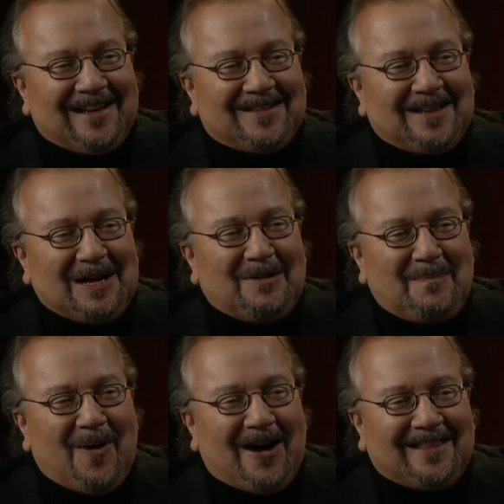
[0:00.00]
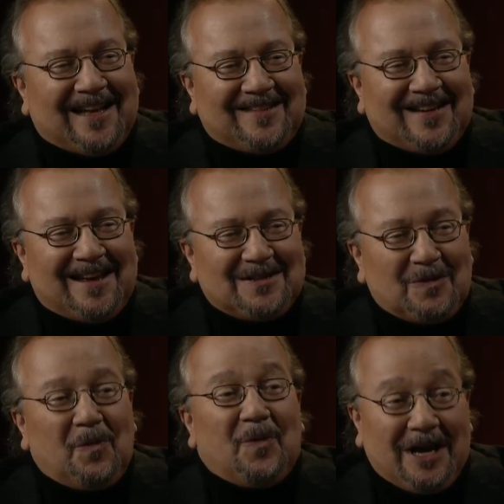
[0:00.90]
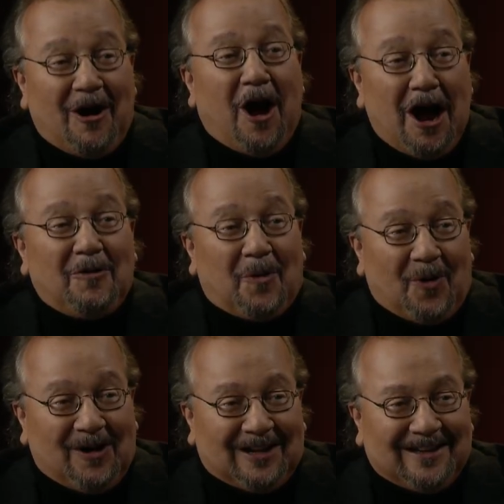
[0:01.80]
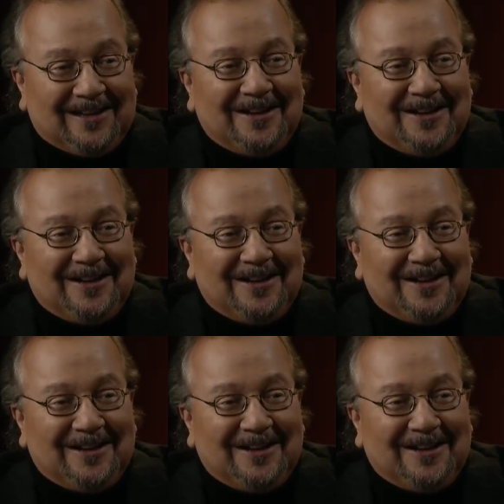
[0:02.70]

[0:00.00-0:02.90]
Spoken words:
isn't there a part that says we are all